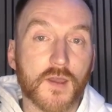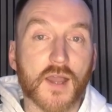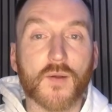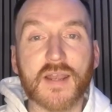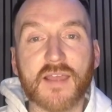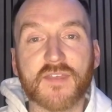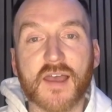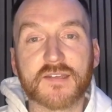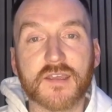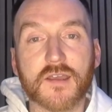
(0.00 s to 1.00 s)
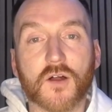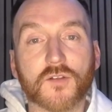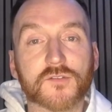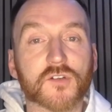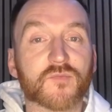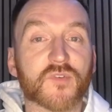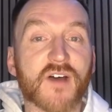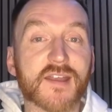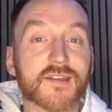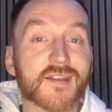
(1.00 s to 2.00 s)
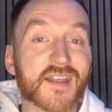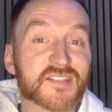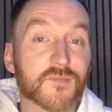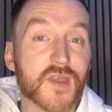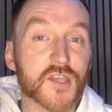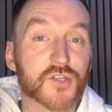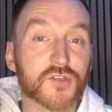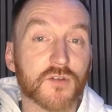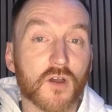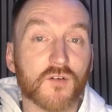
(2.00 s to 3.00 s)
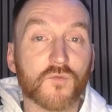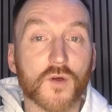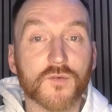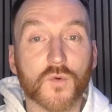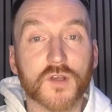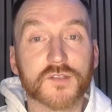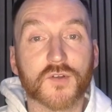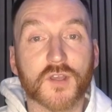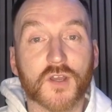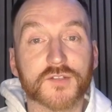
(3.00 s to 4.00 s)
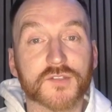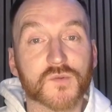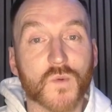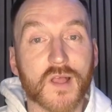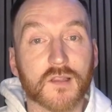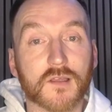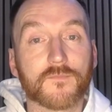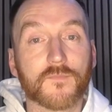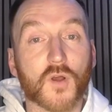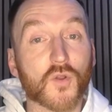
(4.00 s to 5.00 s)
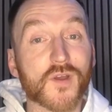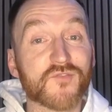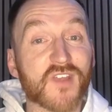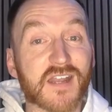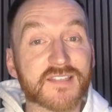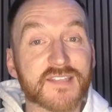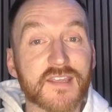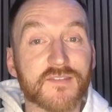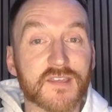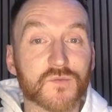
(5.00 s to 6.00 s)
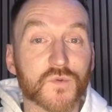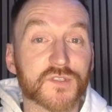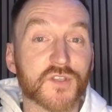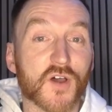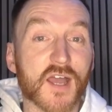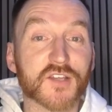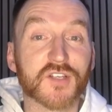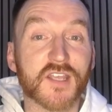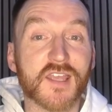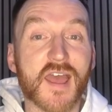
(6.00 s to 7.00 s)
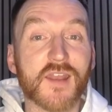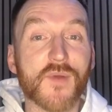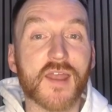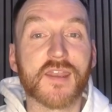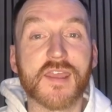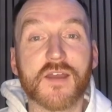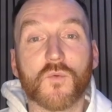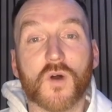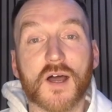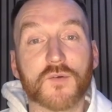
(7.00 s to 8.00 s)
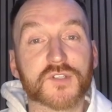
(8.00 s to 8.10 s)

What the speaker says: I quite like the idea also of providing an estimation of what the work's going to cost as well. Although in reality, this was not actually anywhere near what I was